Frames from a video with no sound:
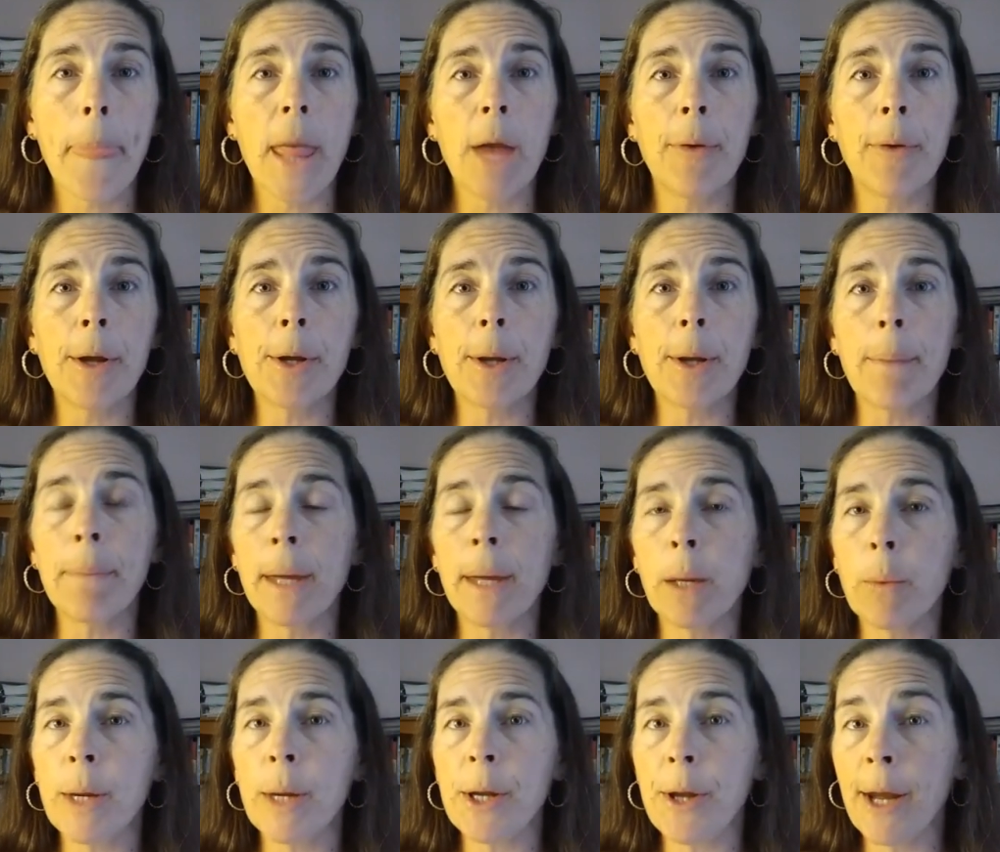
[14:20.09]
If it's
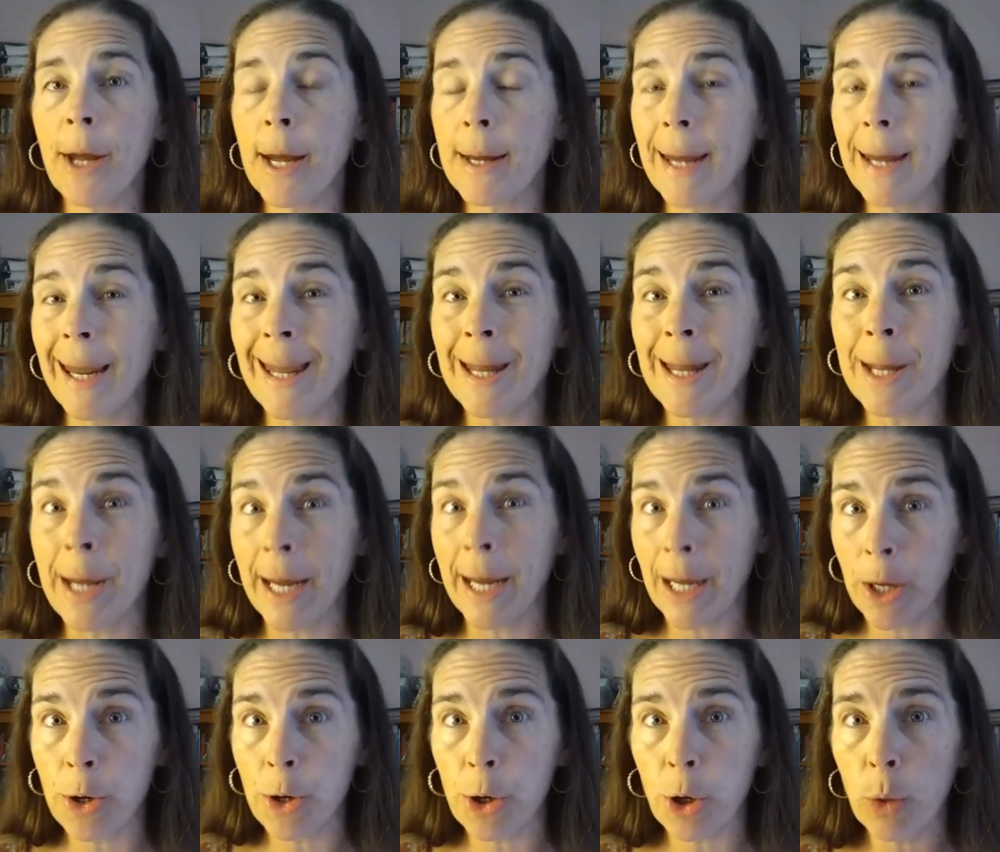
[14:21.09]
something we see as a
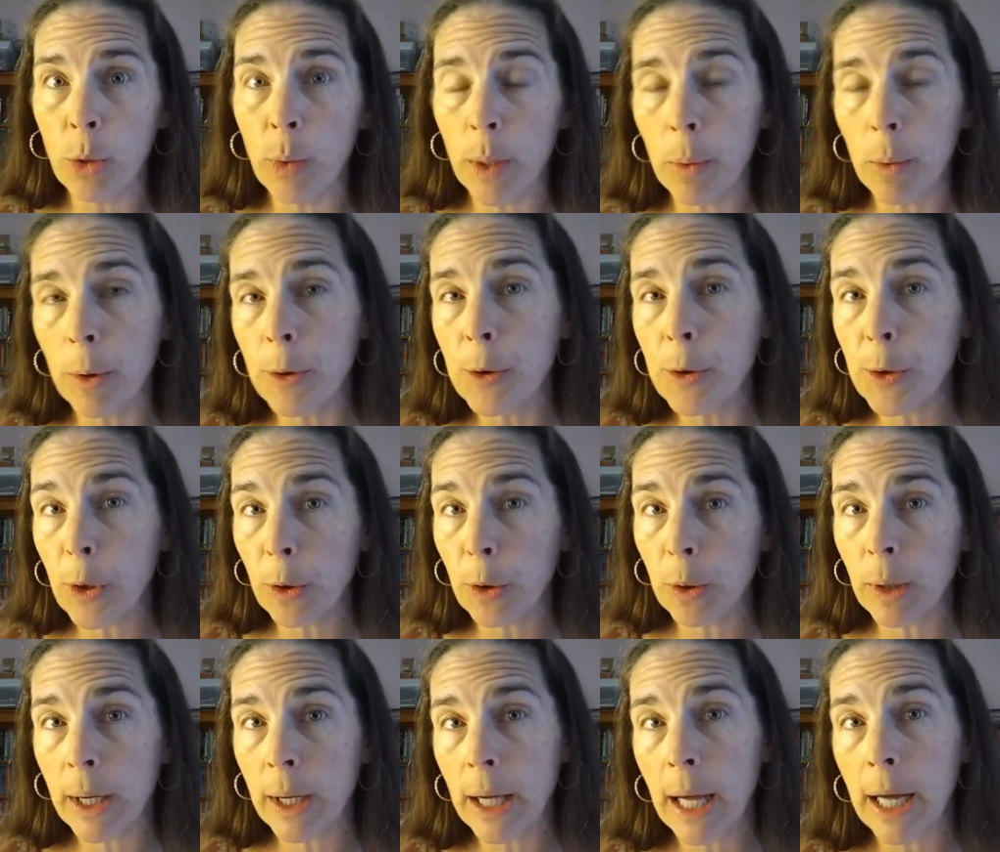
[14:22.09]
danger, we will
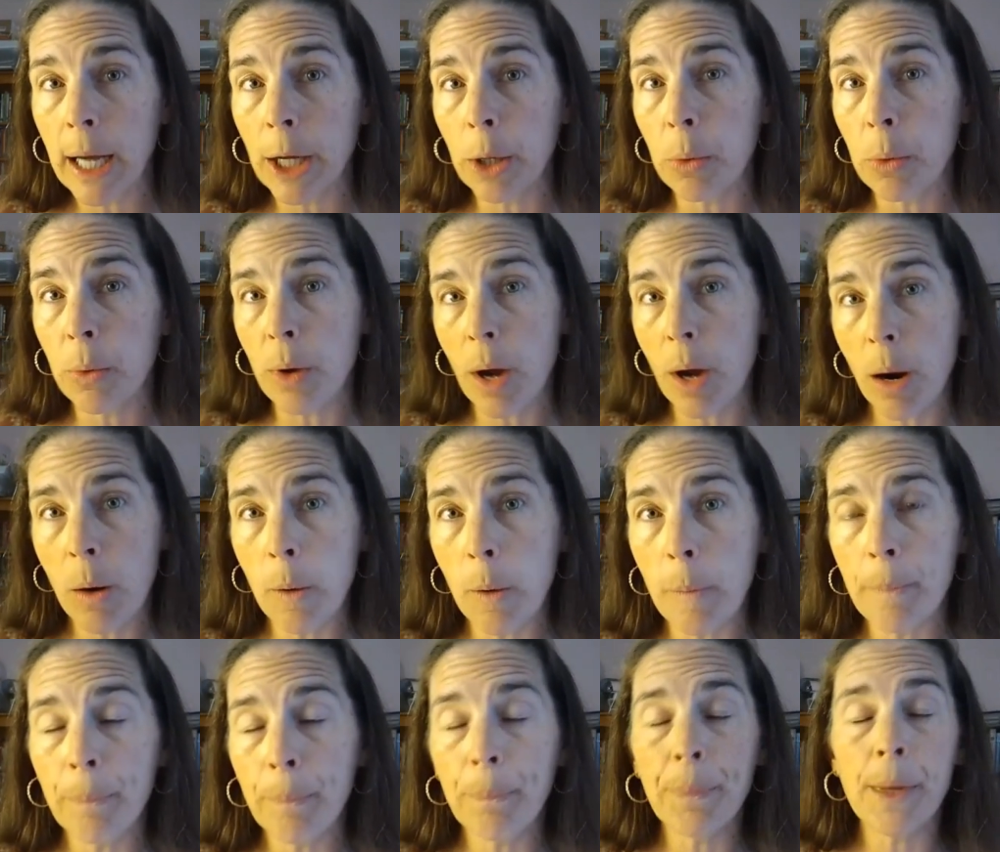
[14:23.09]
certainly let you
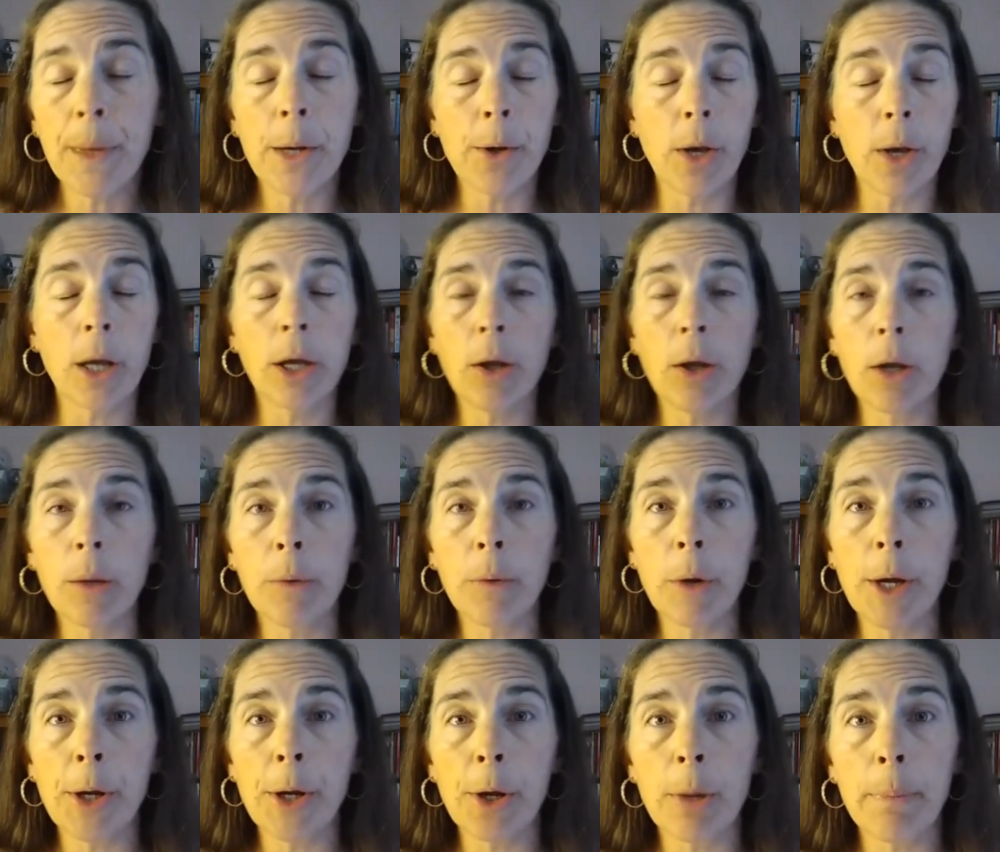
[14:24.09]
know, so that you can
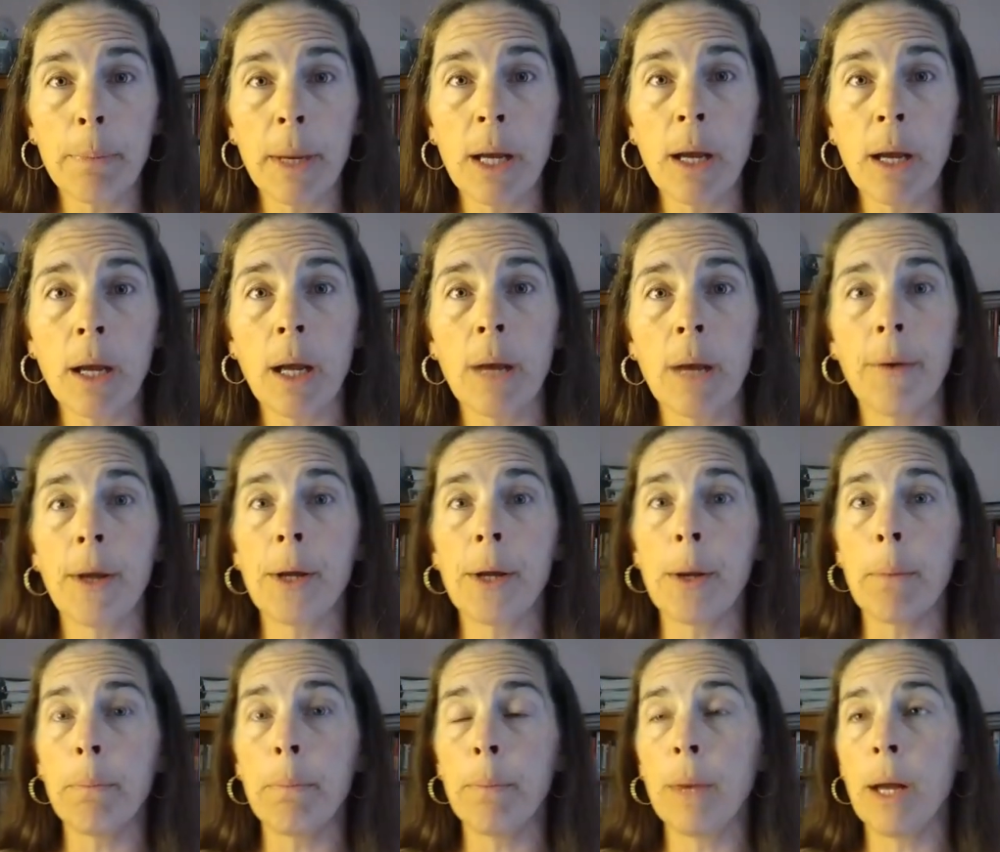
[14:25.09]
voice your opinion. If
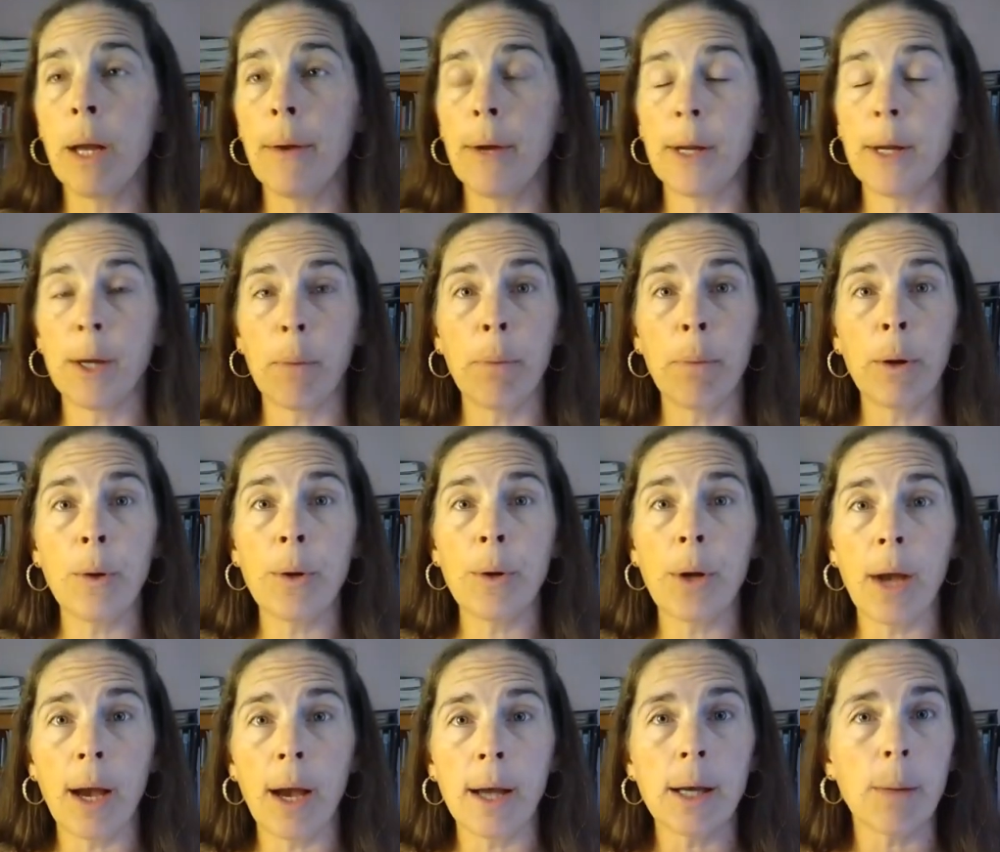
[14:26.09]
it's a boon
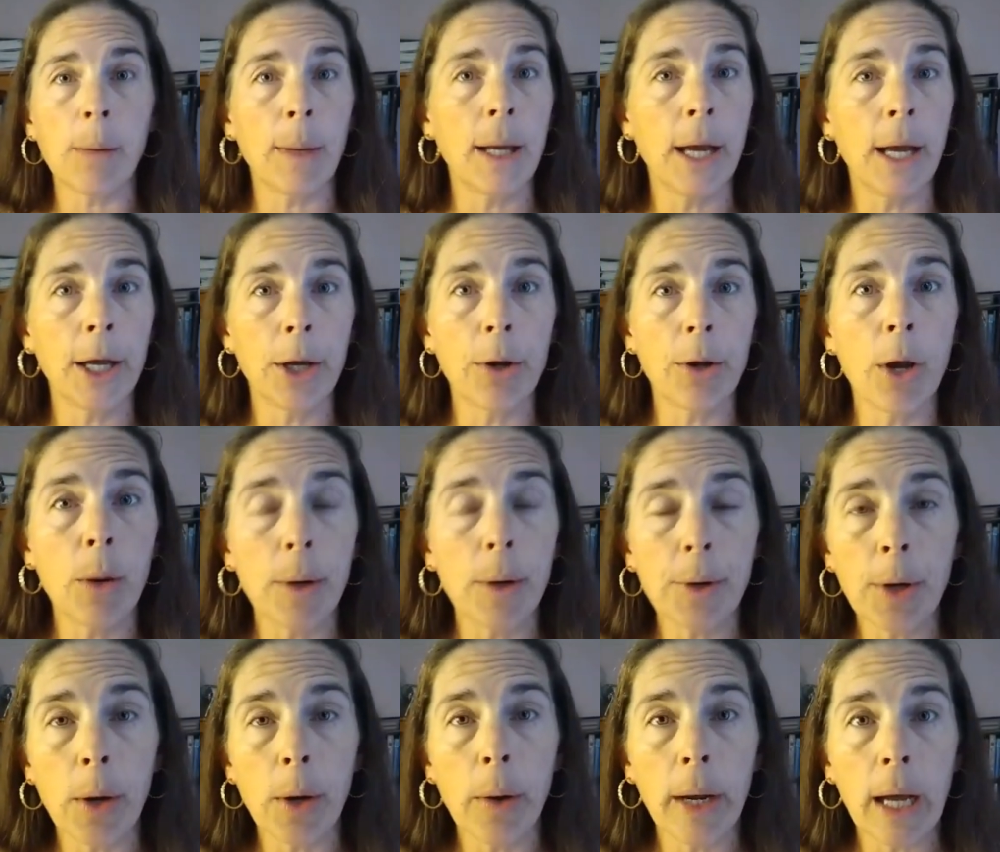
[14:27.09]
to us, we let you know
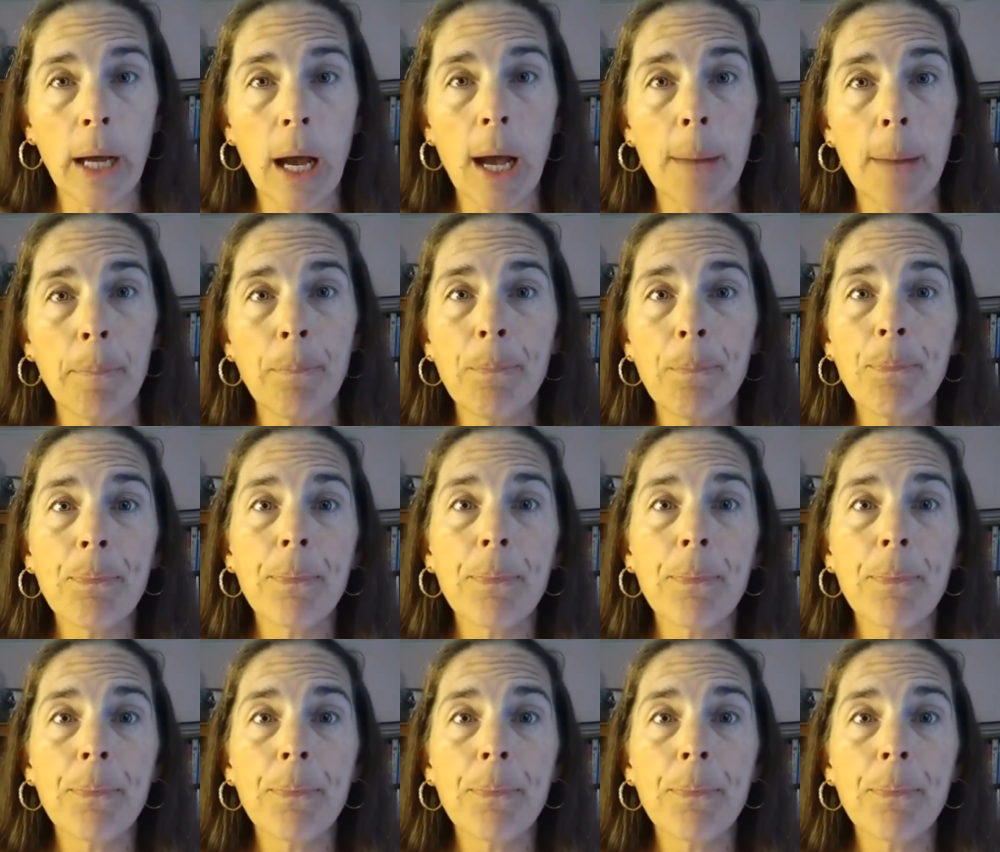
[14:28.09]
what's going on.